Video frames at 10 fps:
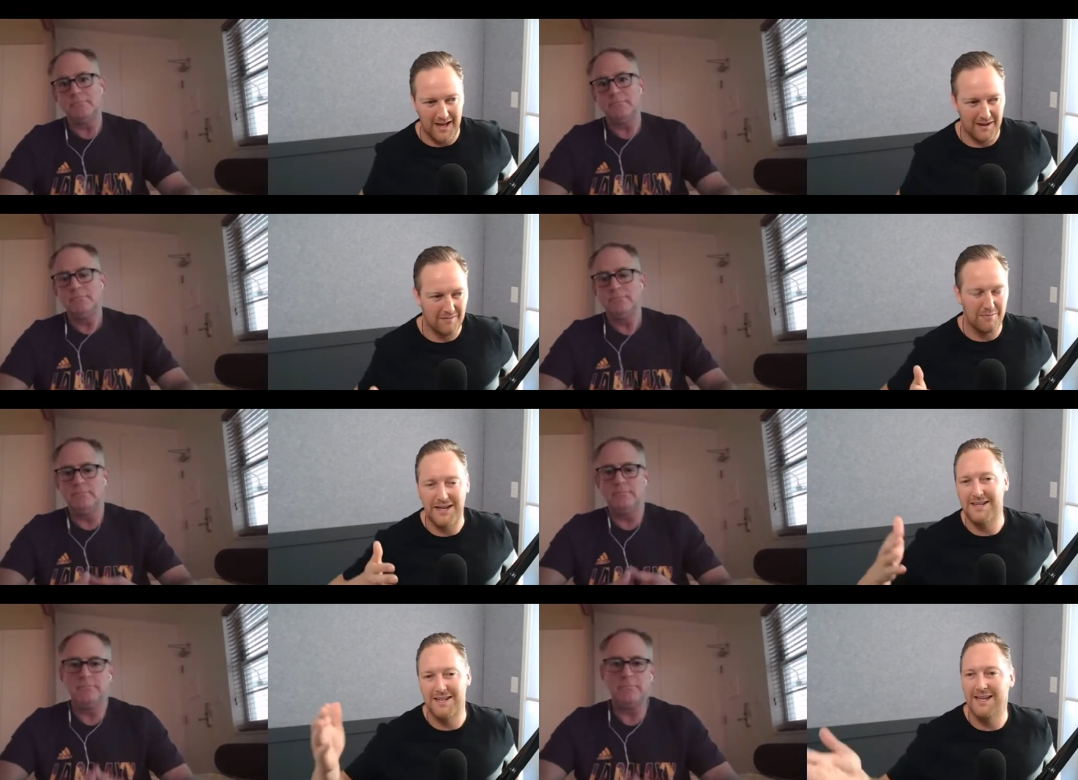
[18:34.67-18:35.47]
Speaker 1: um,
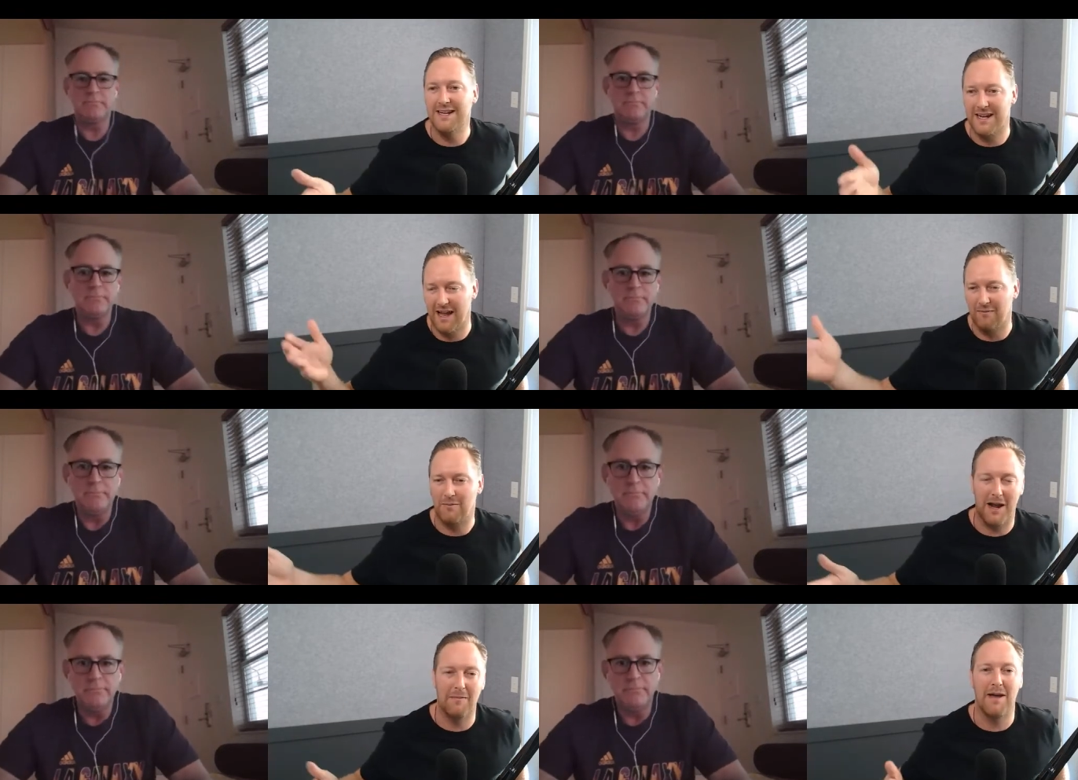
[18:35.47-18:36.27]
PT club,
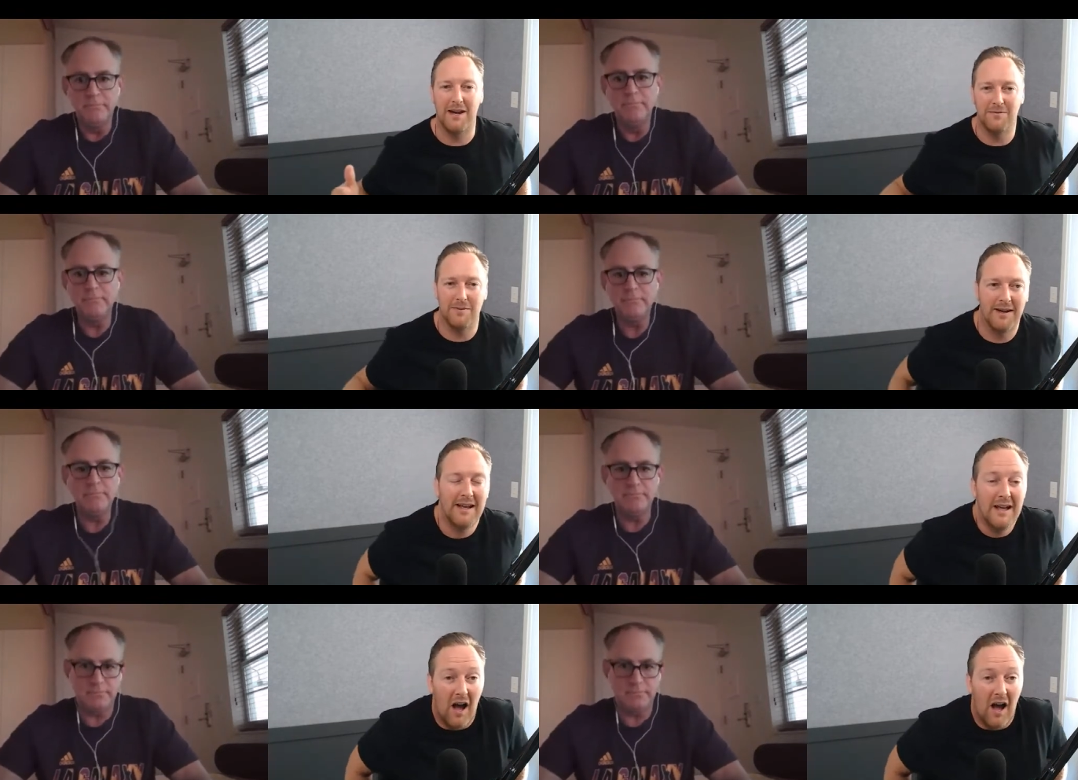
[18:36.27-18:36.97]
club management.